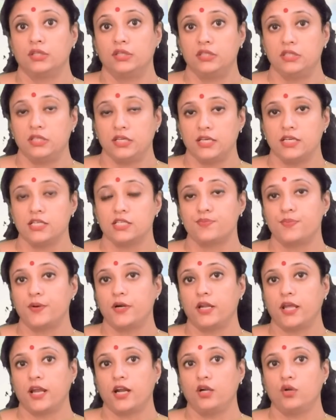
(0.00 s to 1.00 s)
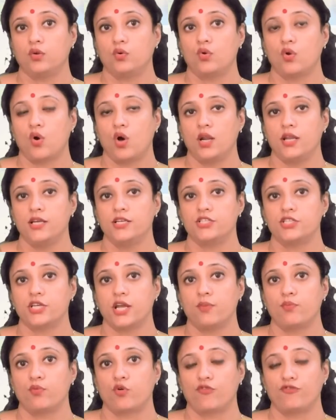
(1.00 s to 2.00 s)
These pertain to knowledge
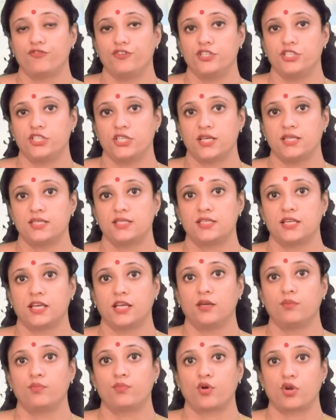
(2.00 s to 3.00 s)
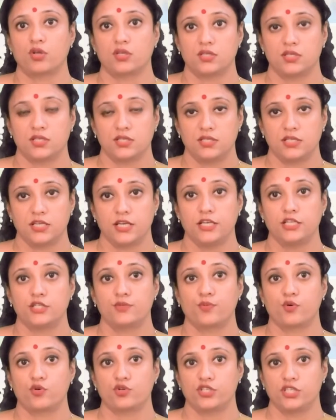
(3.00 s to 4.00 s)
and proficiency in processes,
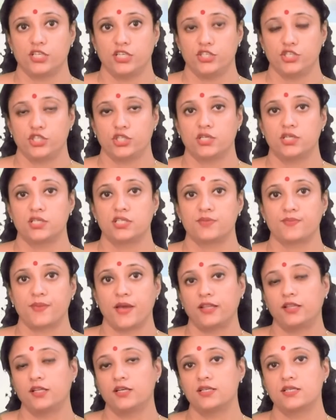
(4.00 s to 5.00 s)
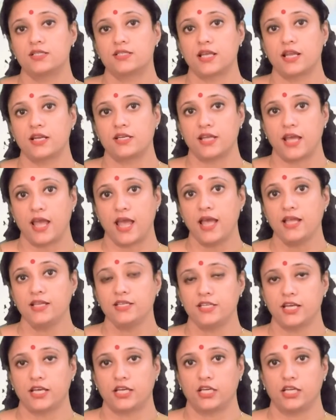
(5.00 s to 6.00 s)
procedures, methods and
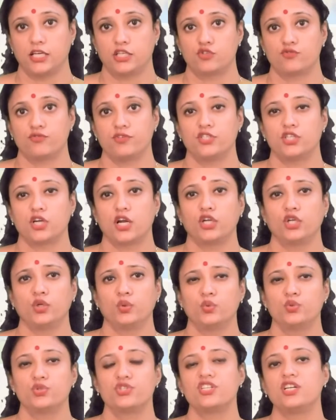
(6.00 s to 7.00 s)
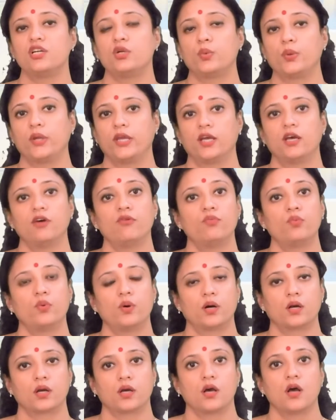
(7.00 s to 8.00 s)
techniques which are used in doing a
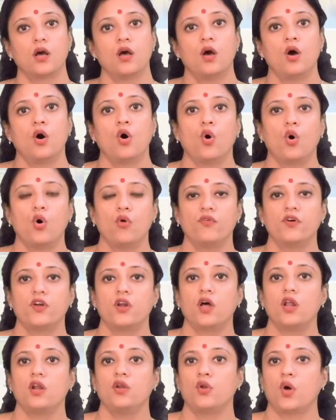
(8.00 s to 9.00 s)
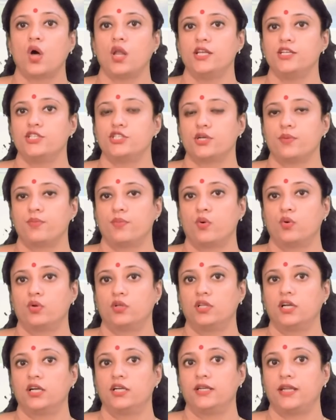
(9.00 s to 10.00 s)
work. Overall knowledge
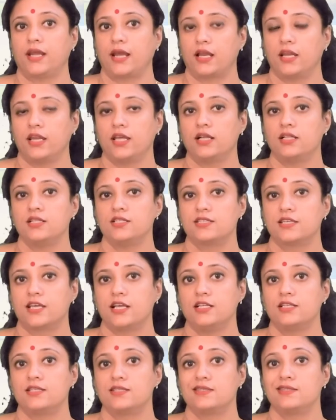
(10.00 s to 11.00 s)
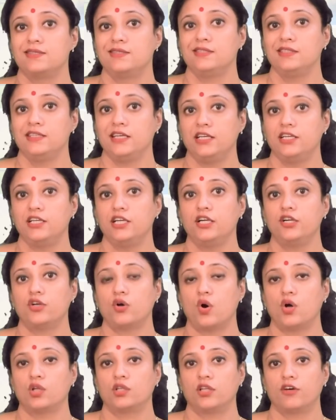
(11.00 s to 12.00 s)
about the technical skills needed
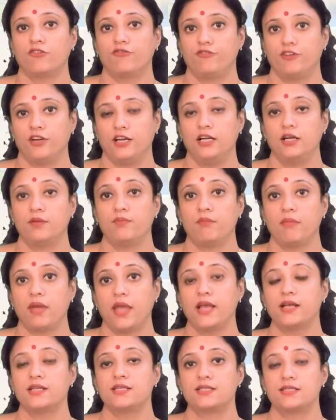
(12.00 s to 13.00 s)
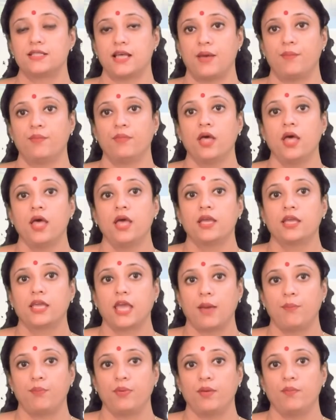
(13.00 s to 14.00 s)
on the field makes them
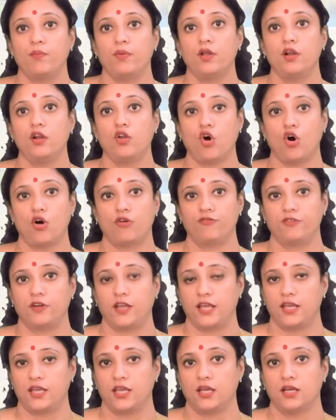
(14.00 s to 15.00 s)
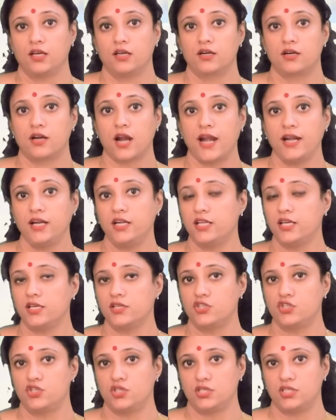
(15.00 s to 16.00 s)
capable of taking
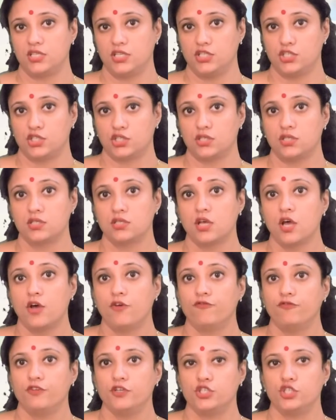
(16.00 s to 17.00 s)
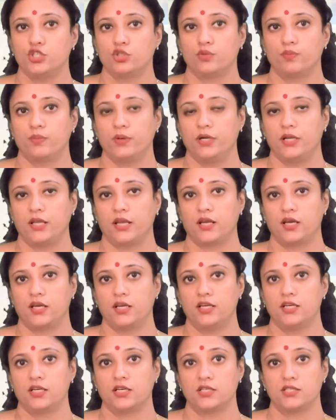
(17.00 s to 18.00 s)
righteous decisions which should be taken
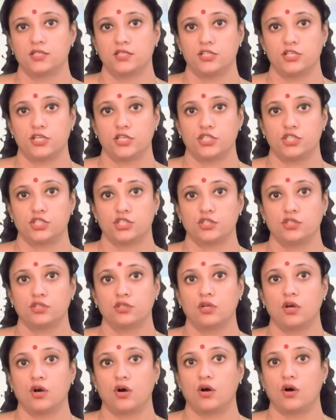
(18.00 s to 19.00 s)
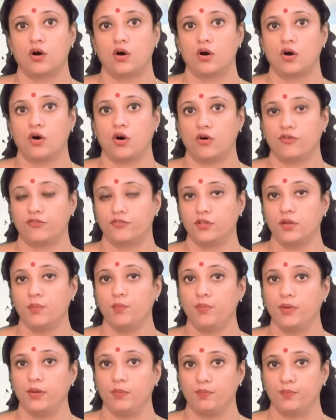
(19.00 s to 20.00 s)
in consideration of the
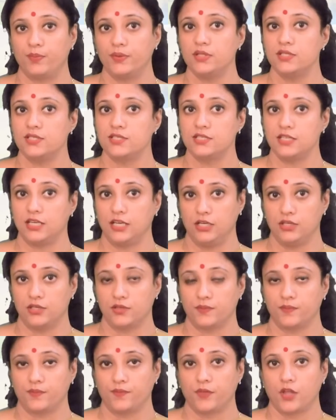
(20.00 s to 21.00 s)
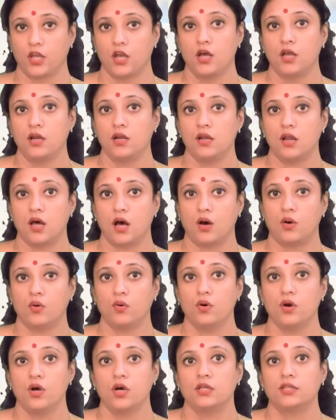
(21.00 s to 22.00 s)
people's need.
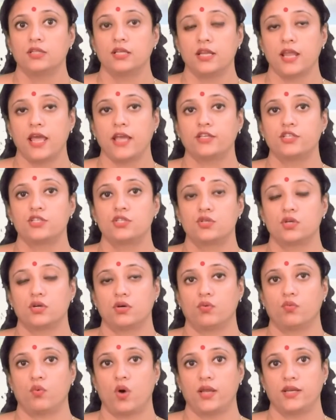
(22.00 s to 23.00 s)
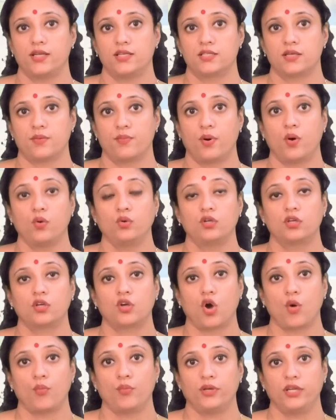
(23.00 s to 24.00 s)
Now, the next one is about
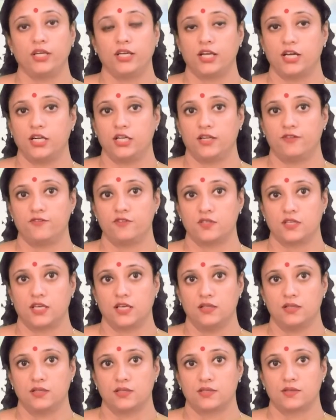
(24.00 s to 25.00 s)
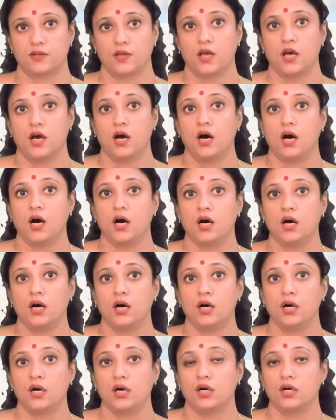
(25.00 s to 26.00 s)
communicative skills.
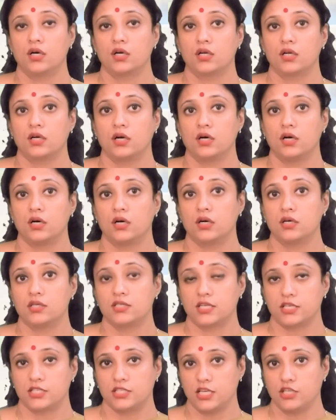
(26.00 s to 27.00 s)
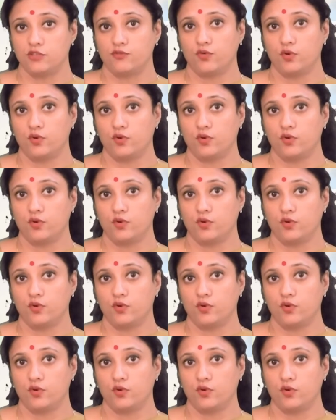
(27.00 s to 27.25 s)
A successful